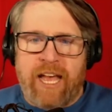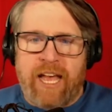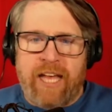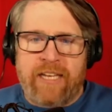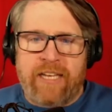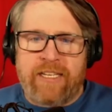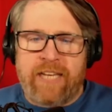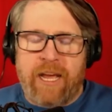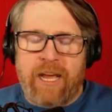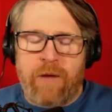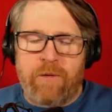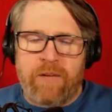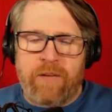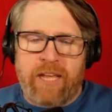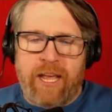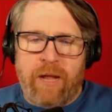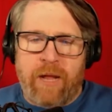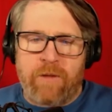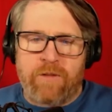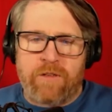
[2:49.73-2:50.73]
at town
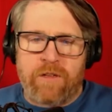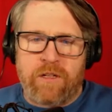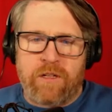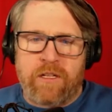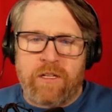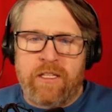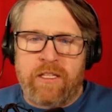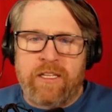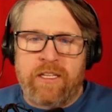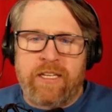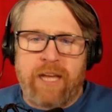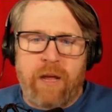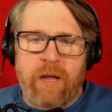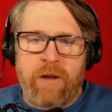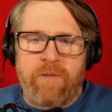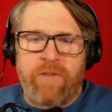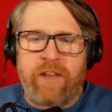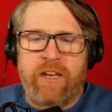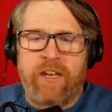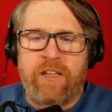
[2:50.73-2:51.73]
council in the town
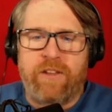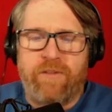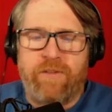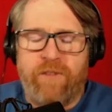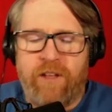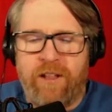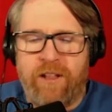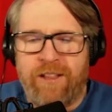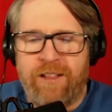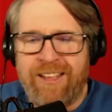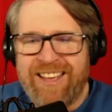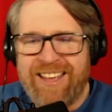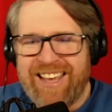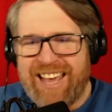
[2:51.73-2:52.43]
of Innisfil,